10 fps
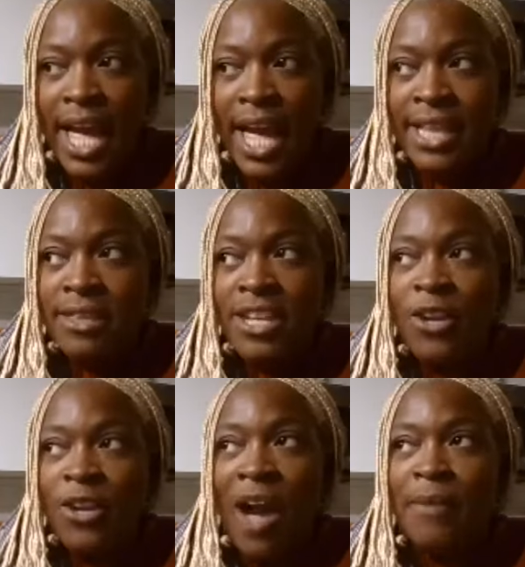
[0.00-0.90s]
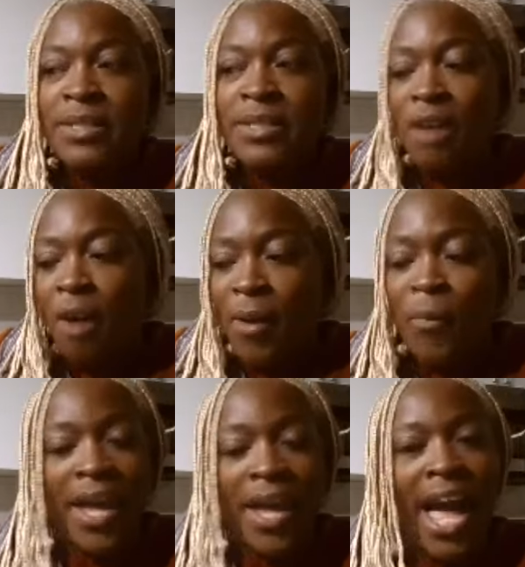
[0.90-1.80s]
at you know i was on my
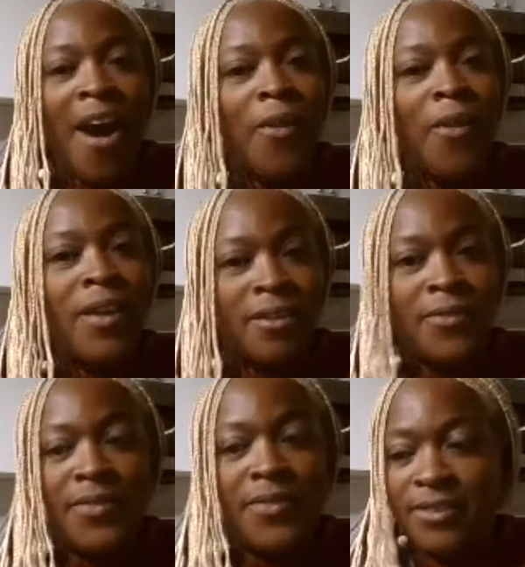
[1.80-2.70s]
way out of